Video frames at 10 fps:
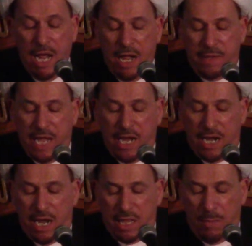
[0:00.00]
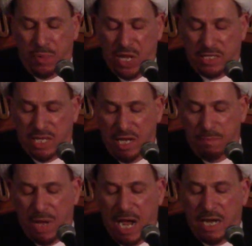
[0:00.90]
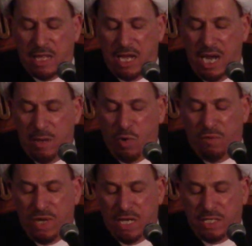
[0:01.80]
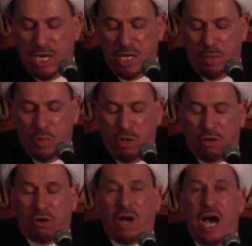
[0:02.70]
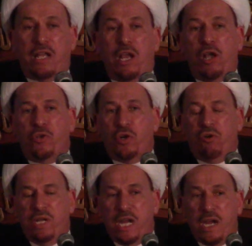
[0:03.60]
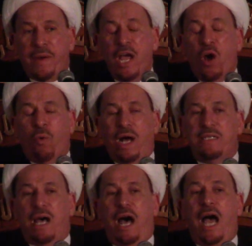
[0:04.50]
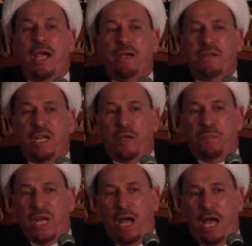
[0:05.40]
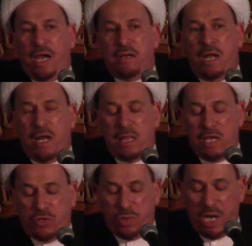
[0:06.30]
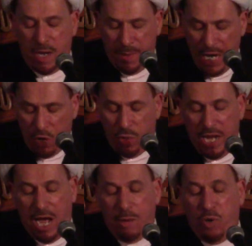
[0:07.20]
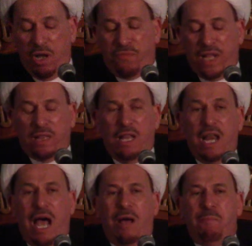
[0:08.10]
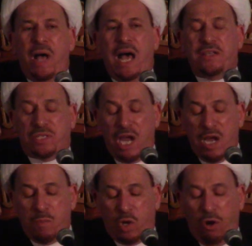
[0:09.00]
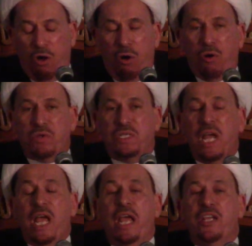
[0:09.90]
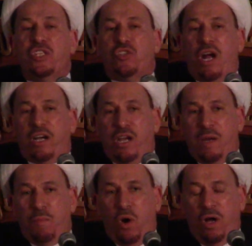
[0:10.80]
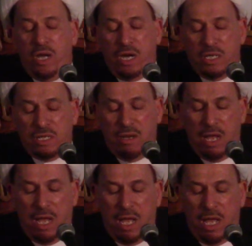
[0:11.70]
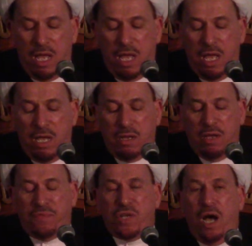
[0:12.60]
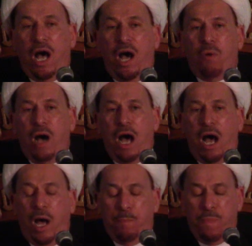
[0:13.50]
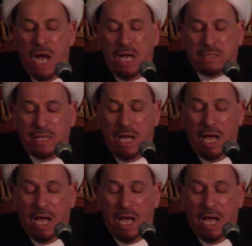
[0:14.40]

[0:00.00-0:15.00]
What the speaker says: Then another person by the name of Yazid ibn Ruqad al-Juhni was hiding behind another tree. When Abu al-Fadl al-Abbas came close, he struck him on his left. Awa Abbasa